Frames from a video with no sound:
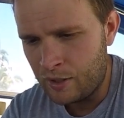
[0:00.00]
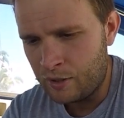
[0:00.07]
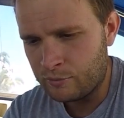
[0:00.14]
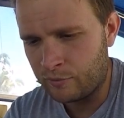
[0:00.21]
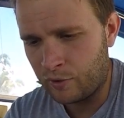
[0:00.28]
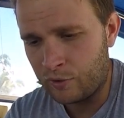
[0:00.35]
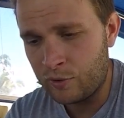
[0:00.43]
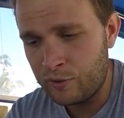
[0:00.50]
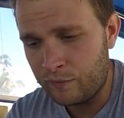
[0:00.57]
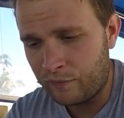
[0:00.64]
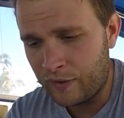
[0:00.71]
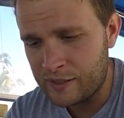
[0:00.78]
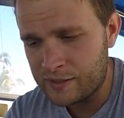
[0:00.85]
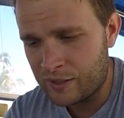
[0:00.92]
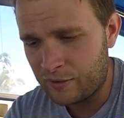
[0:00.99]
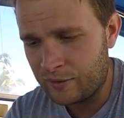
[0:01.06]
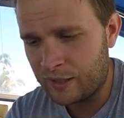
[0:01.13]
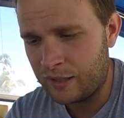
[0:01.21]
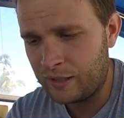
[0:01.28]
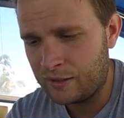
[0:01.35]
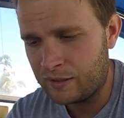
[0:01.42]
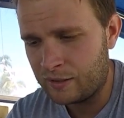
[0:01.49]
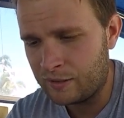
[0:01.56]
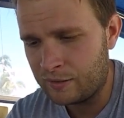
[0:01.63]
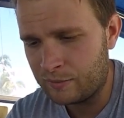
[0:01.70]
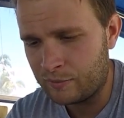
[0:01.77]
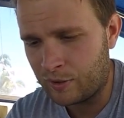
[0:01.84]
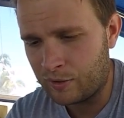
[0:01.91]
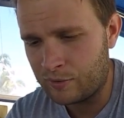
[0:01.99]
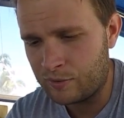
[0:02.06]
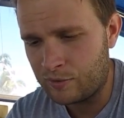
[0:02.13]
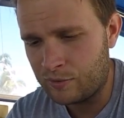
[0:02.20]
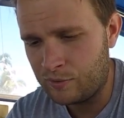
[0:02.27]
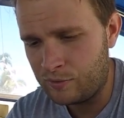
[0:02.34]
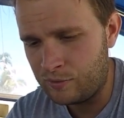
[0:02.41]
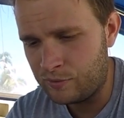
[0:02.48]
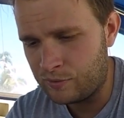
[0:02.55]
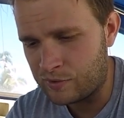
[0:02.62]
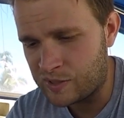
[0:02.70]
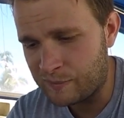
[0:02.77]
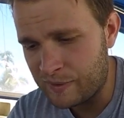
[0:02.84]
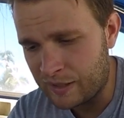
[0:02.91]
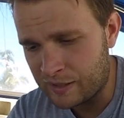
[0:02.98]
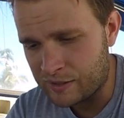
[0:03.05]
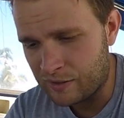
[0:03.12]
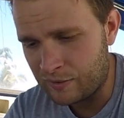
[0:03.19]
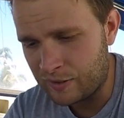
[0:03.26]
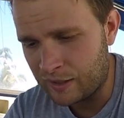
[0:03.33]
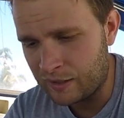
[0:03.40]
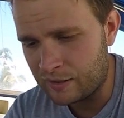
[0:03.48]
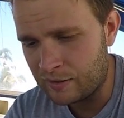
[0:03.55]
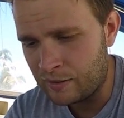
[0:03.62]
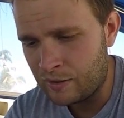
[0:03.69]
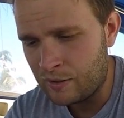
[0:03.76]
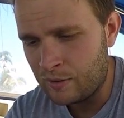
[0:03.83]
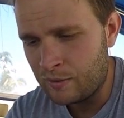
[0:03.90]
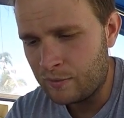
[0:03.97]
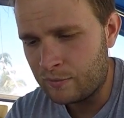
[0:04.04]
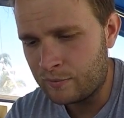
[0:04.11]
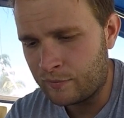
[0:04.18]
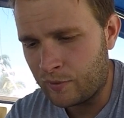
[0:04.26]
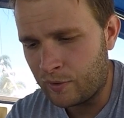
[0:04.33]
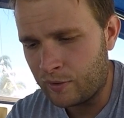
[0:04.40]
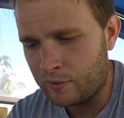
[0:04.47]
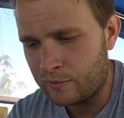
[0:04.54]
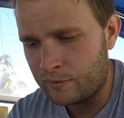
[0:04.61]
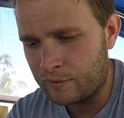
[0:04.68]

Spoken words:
We've got new fans going in, we've got new speakers going in, we've got